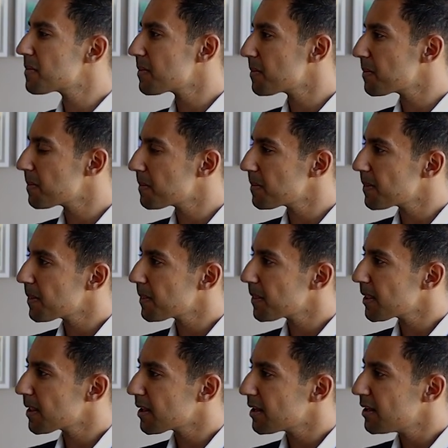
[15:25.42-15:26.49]

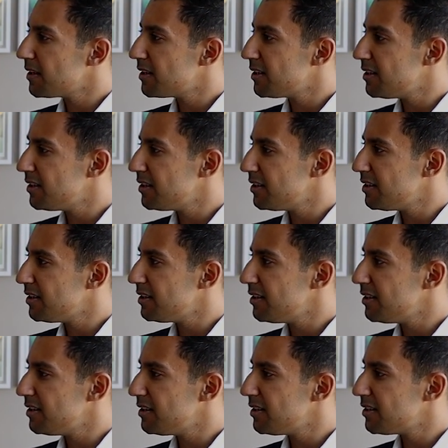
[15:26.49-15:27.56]

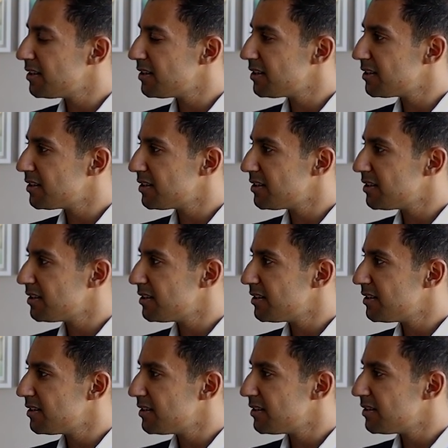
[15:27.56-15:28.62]

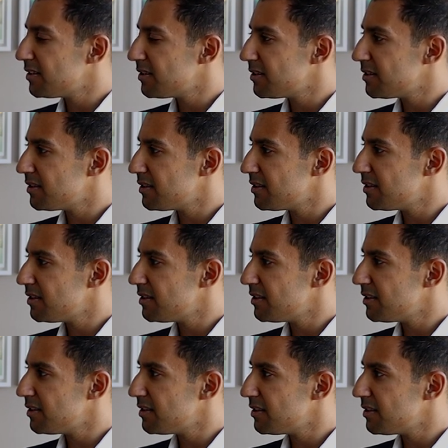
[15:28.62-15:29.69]

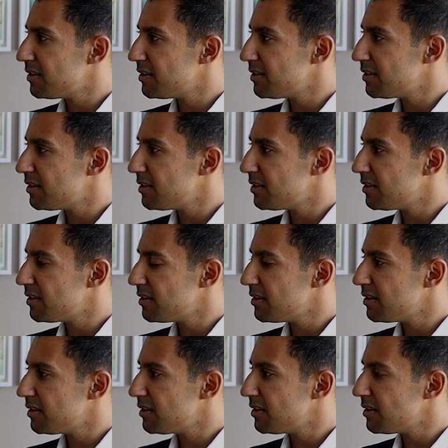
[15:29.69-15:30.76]

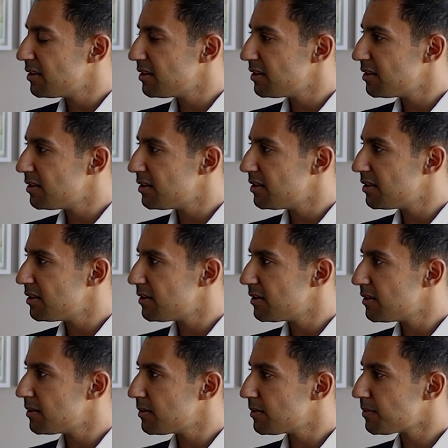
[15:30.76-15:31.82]

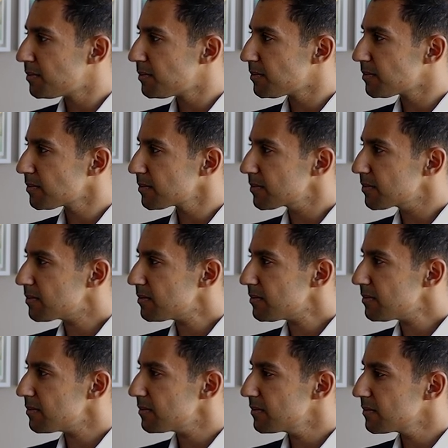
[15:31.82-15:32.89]

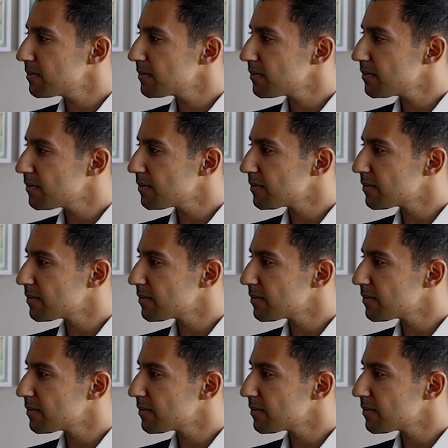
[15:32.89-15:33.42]
The person shown says nothing.